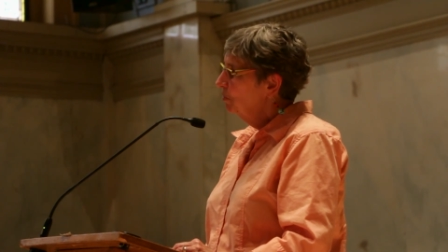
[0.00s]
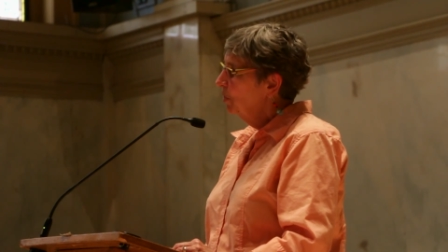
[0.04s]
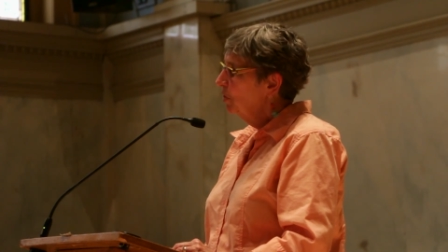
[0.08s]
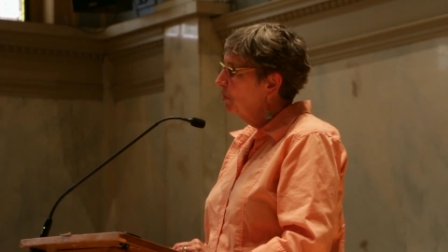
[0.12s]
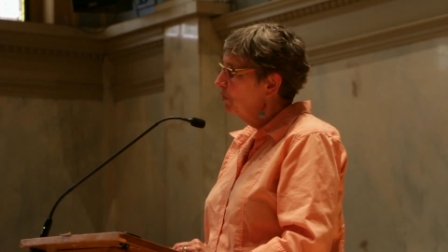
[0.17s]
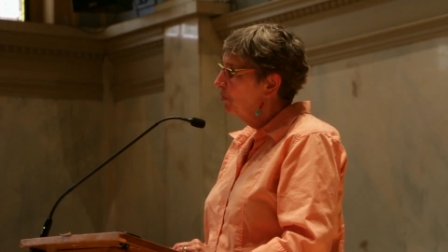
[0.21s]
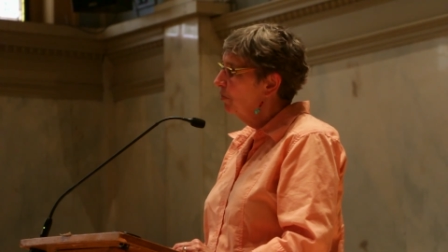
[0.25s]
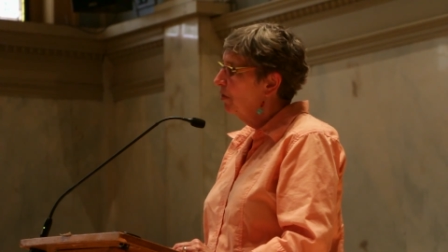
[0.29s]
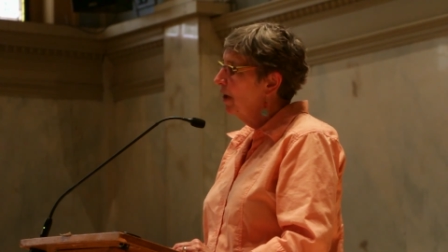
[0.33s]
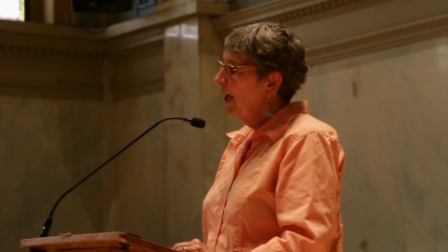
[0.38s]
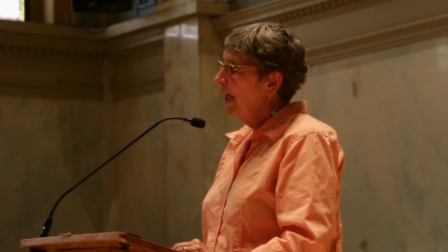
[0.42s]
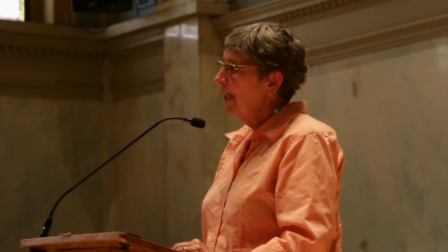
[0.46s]

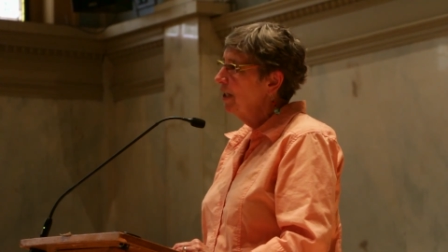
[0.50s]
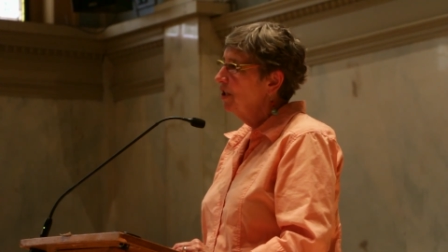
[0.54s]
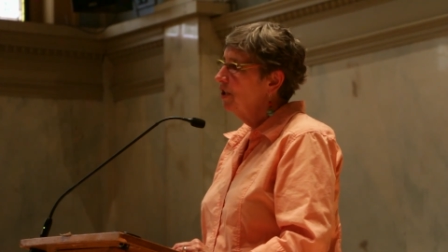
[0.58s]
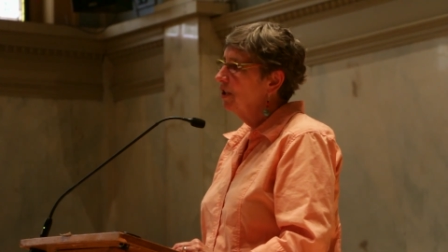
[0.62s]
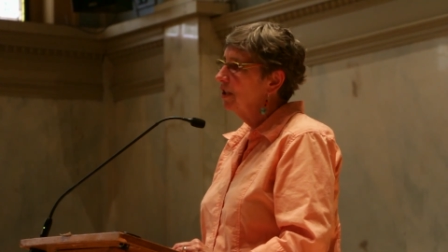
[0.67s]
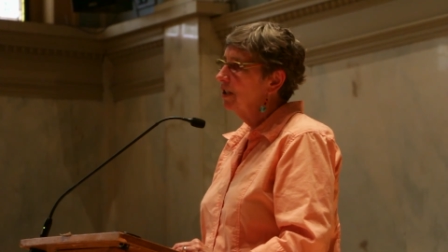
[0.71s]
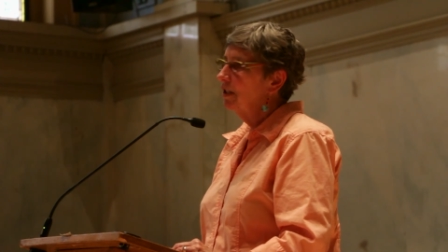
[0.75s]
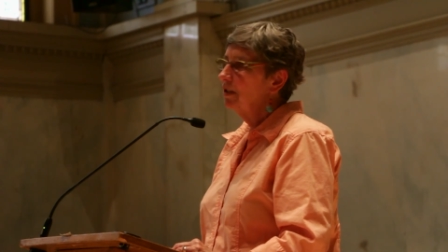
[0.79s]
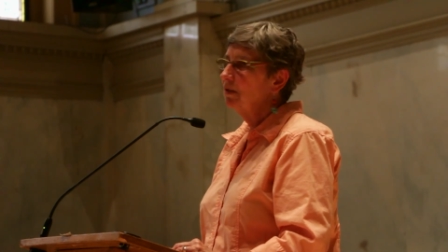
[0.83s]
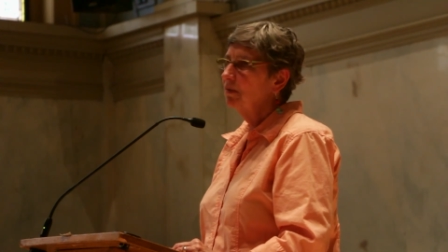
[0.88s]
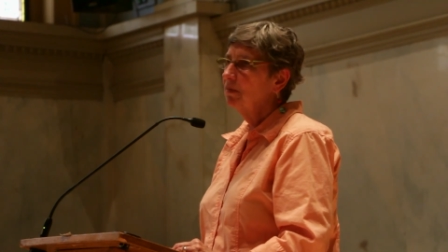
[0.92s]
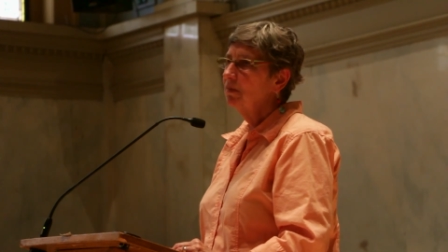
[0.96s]
But
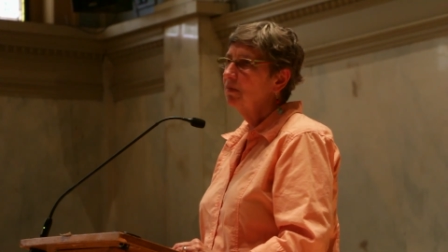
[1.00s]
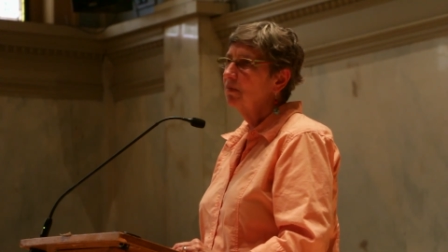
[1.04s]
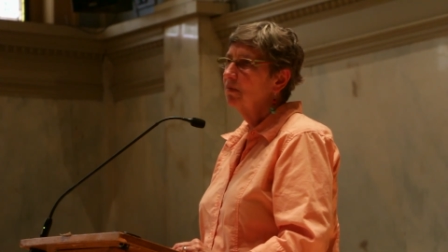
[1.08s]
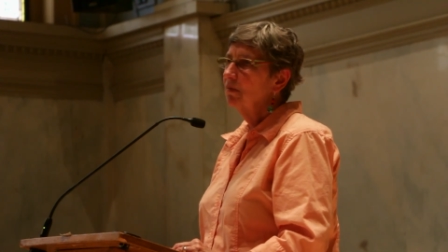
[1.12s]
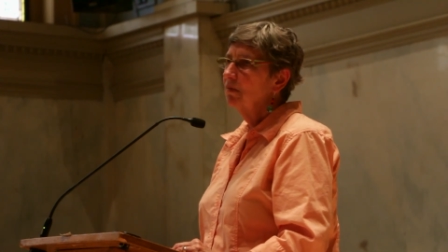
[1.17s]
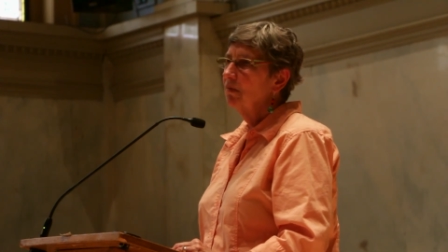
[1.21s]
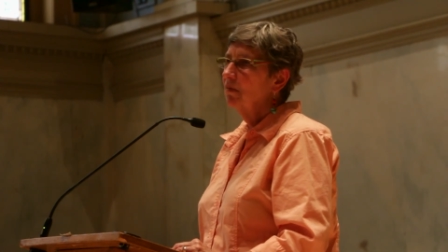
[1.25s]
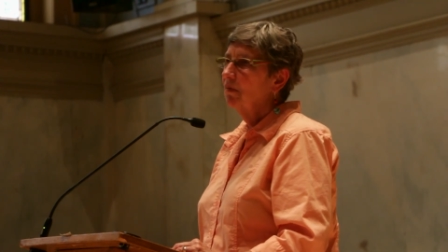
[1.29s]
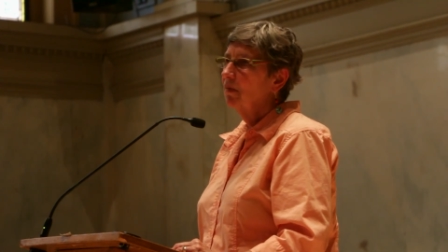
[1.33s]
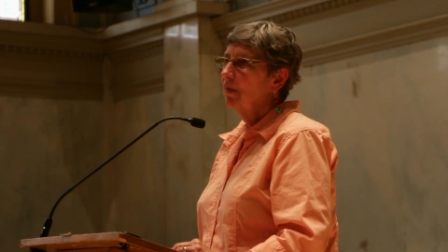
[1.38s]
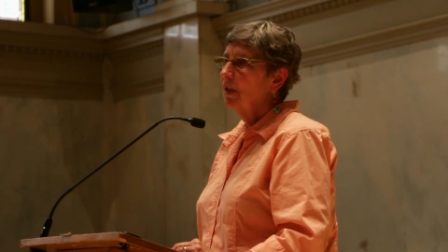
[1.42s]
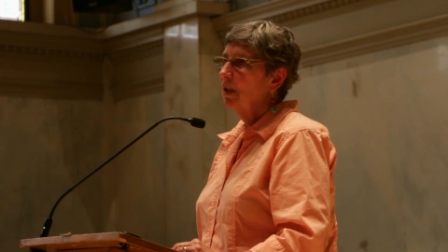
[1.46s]
fragile
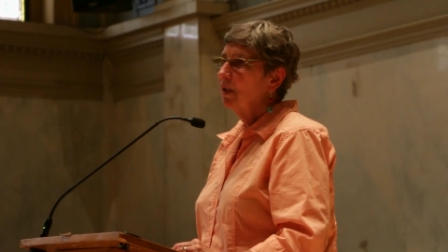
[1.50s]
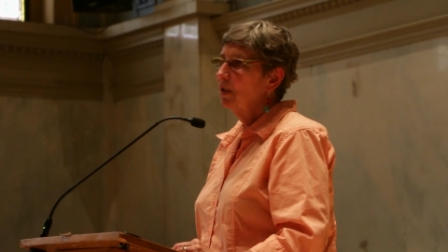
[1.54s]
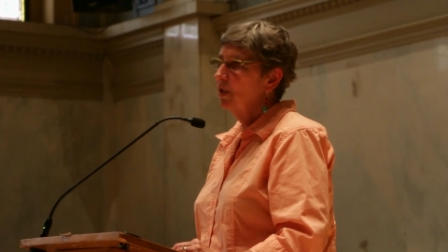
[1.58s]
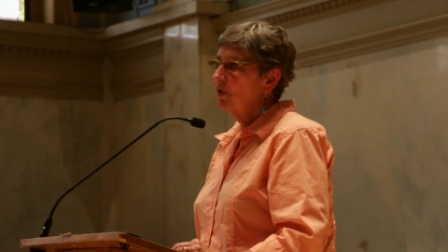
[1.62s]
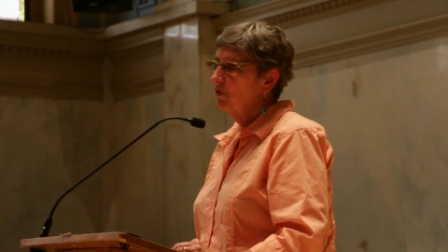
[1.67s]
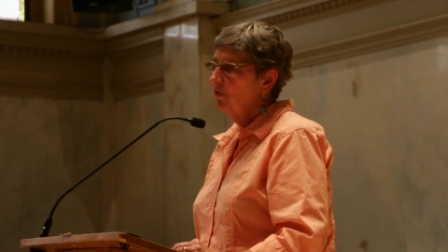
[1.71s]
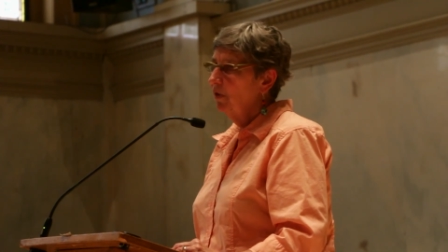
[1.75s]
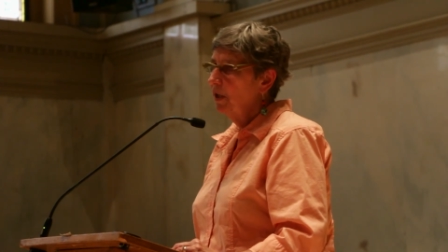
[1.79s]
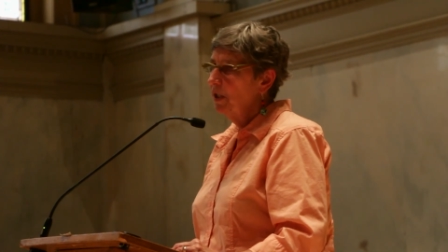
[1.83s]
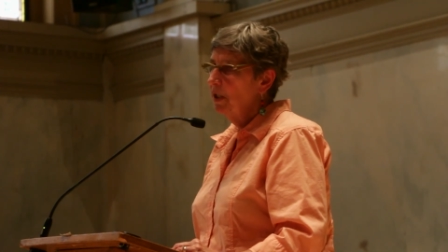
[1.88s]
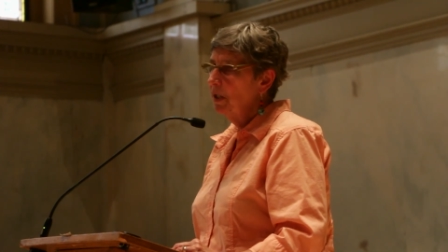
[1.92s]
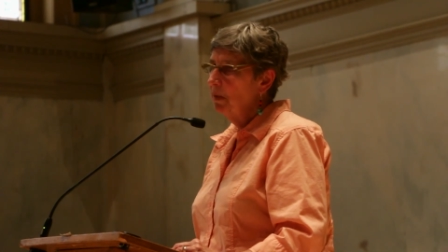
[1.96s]

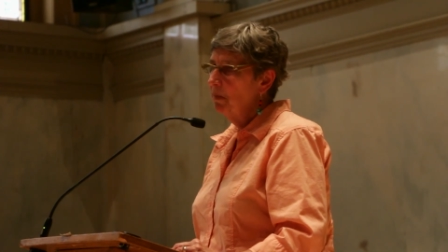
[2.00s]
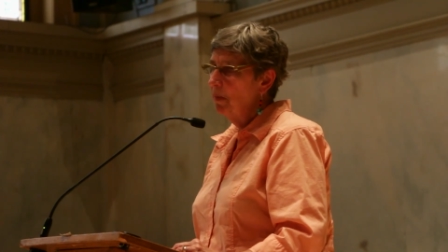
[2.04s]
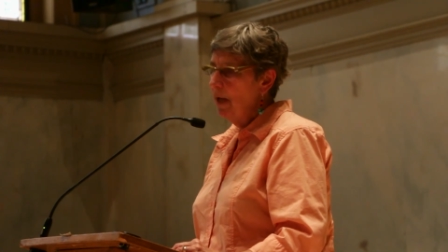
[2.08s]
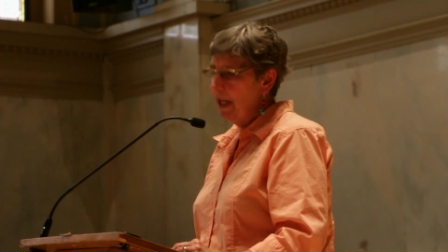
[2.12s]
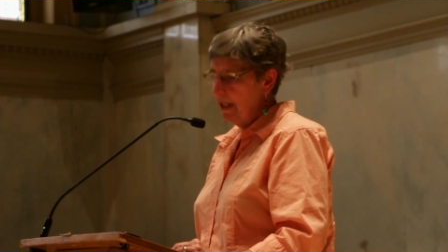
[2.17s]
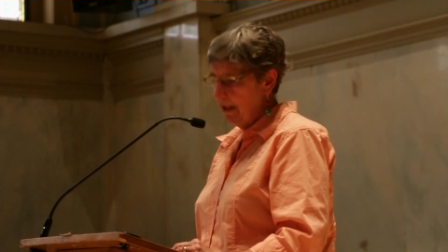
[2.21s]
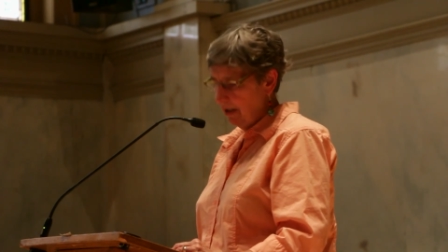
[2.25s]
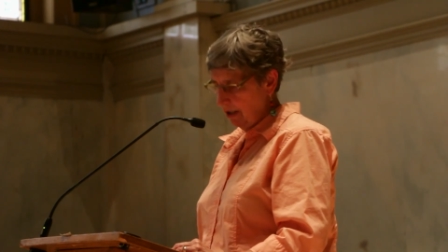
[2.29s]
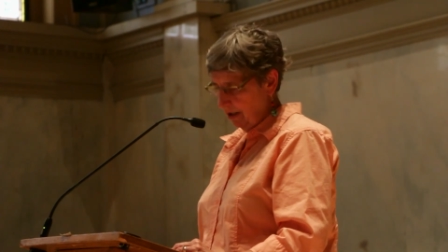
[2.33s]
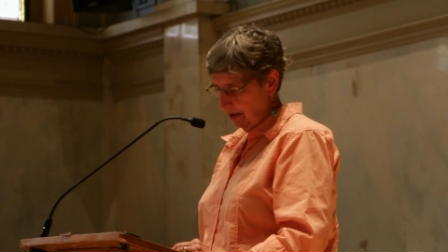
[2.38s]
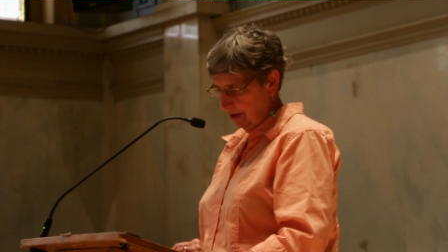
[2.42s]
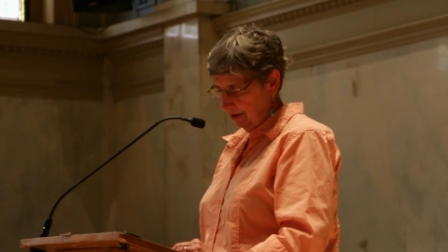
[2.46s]
is
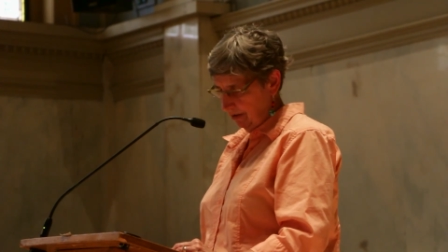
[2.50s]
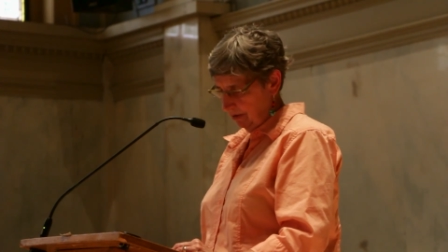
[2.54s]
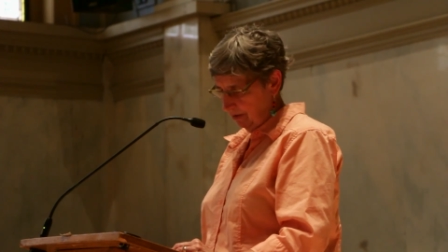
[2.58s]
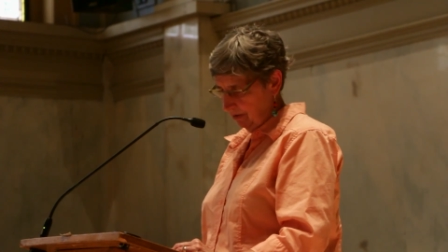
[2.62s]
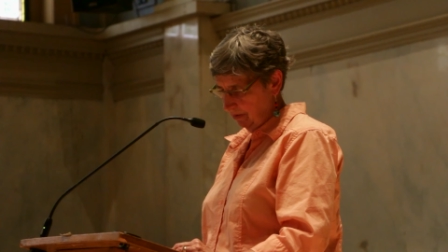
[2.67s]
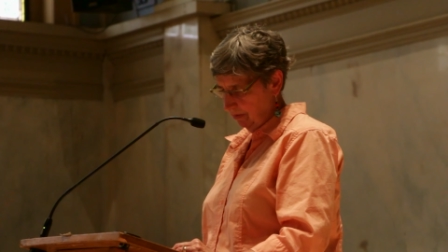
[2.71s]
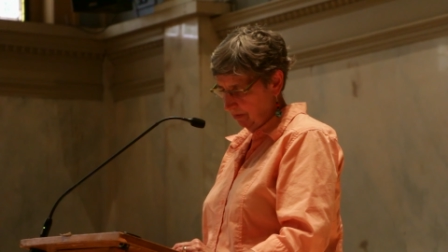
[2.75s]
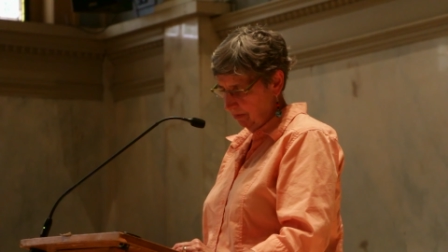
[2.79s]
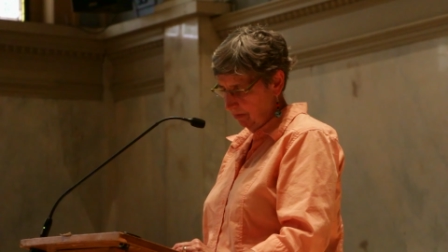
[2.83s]
fundamental,